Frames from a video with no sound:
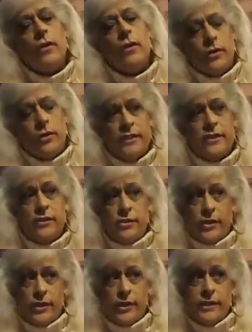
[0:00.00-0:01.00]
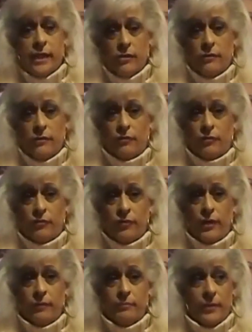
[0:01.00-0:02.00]
No, no, it's you can download it for
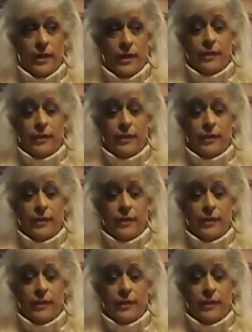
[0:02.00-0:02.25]
free, but